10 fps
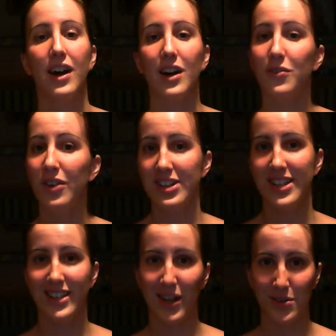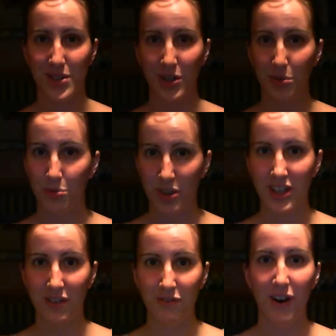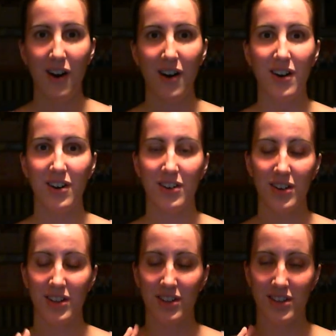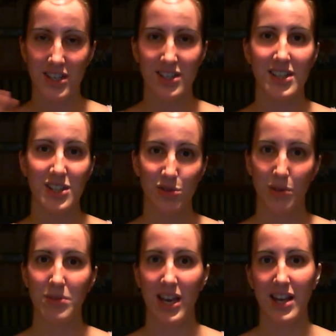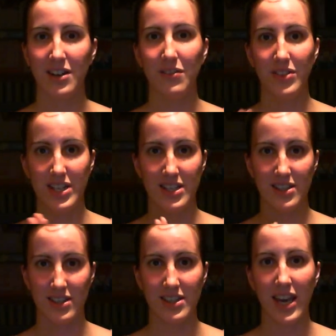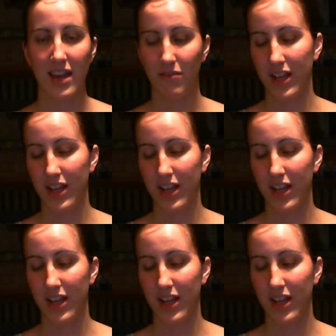Unfortunately, I was still a really far distance from the end of this cave.